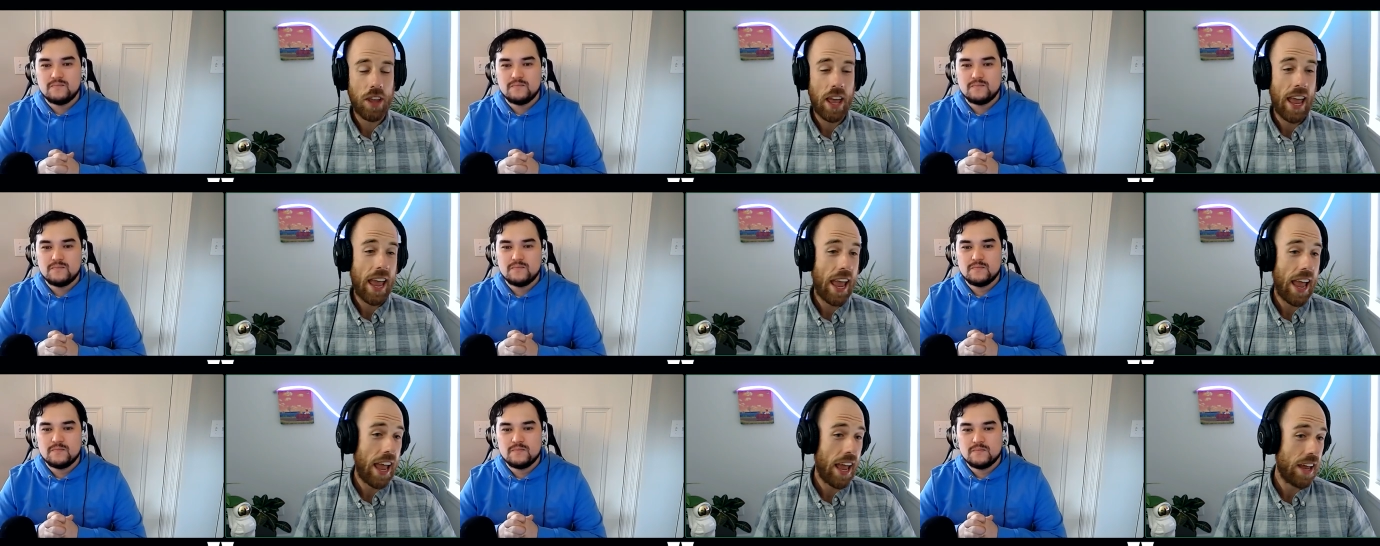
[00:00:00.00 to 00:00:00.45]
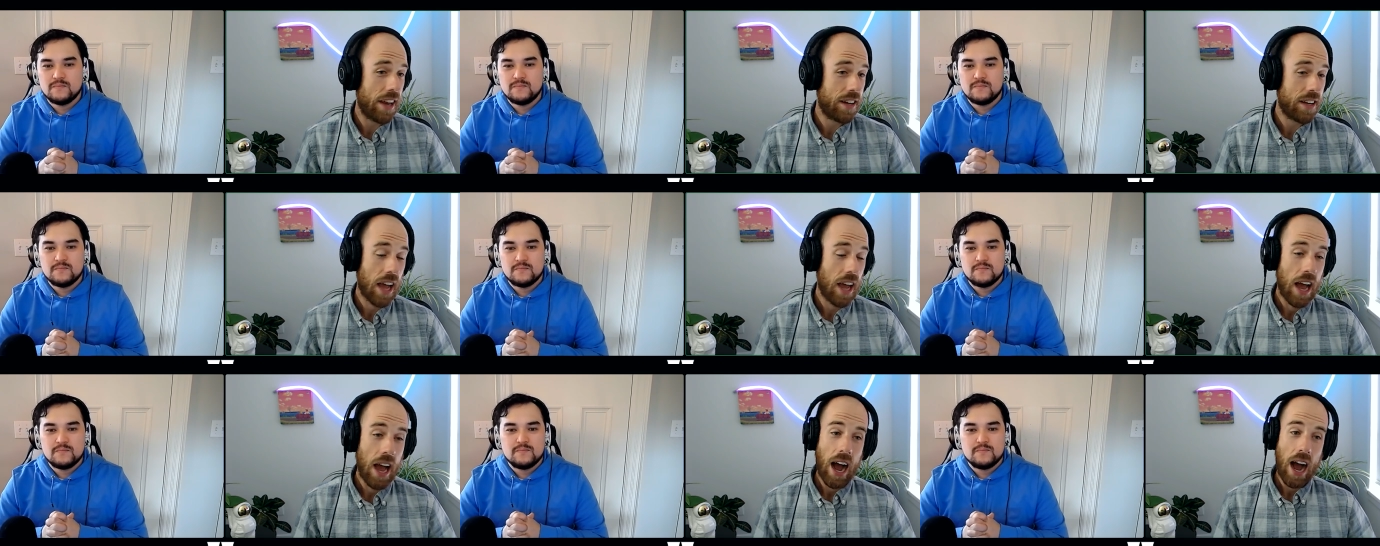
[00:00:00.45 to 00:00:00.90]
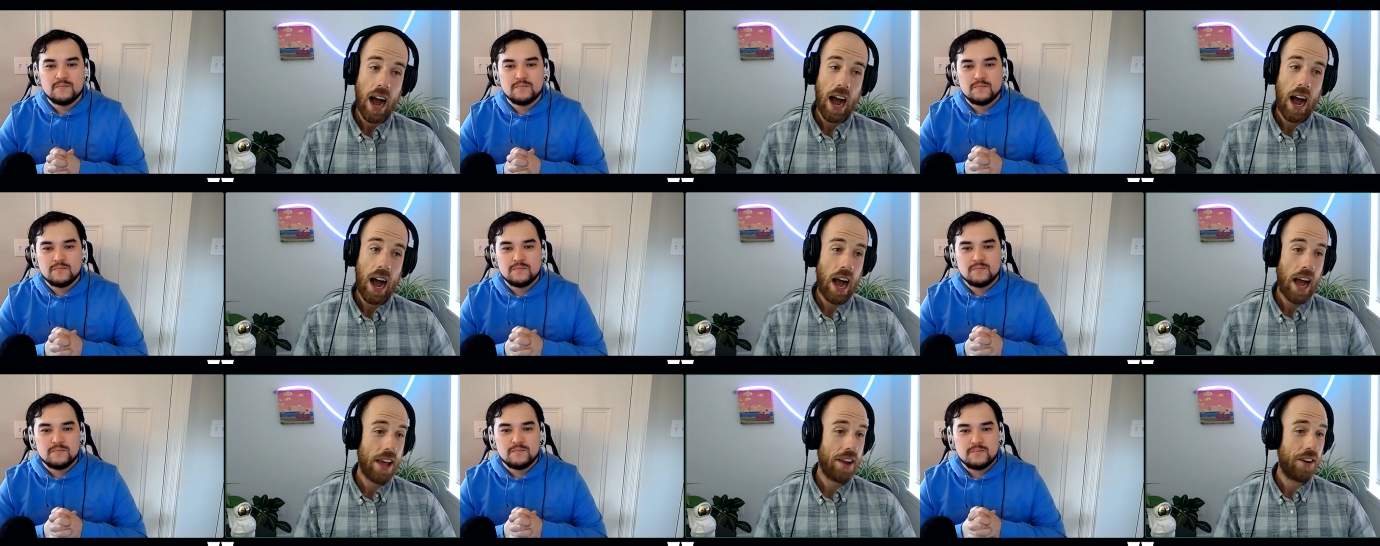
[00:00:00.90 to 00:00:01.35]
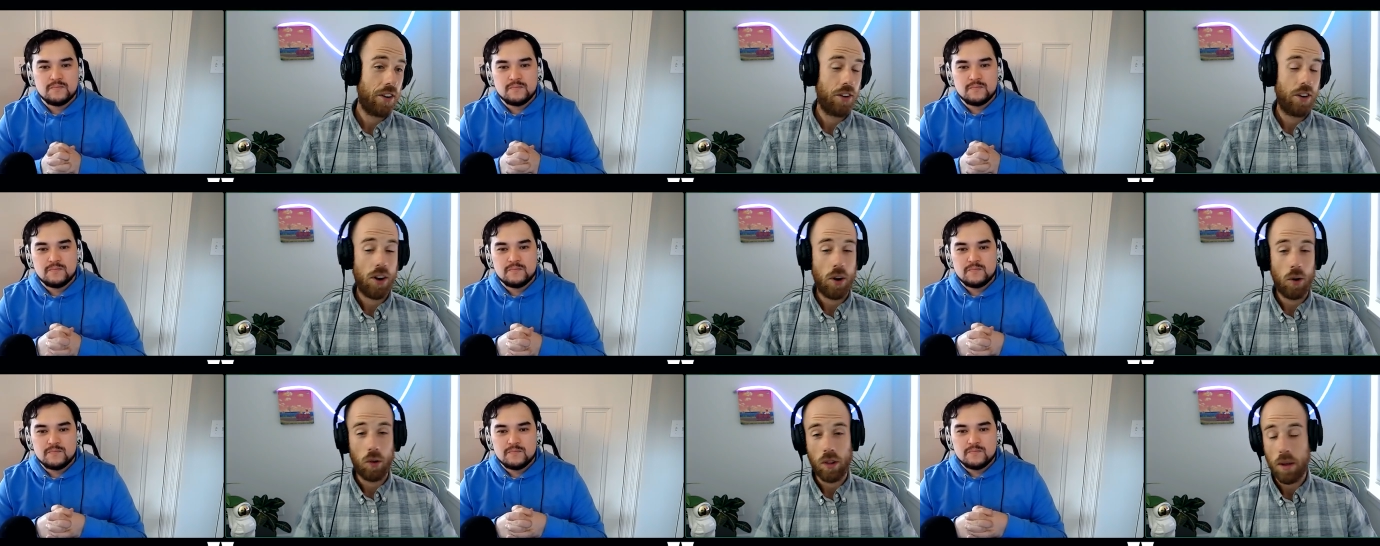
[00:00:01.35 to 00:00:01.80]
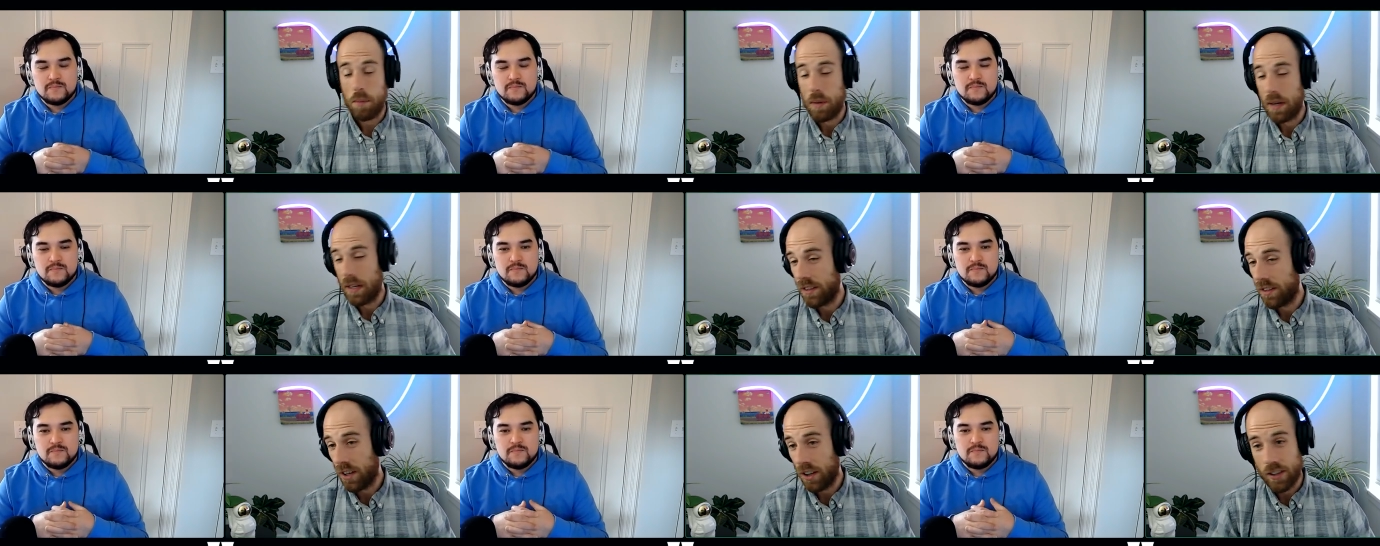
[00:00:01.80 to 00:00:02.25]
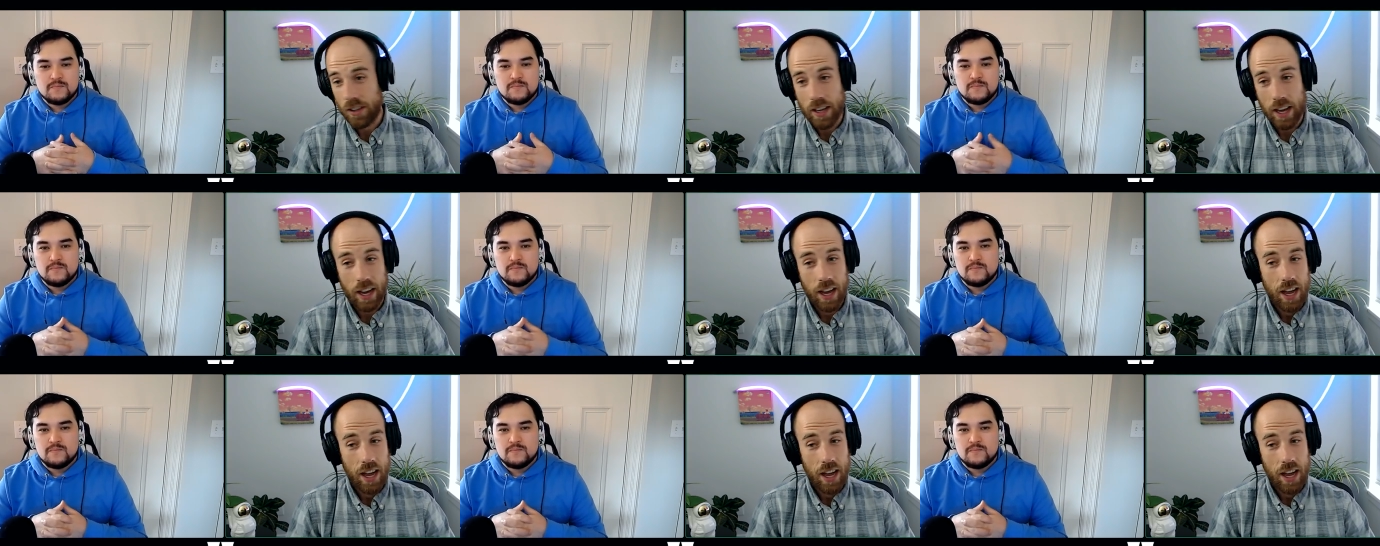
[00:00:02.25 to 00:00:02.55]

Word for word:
Speaker 1: And I don't know, let me tell you,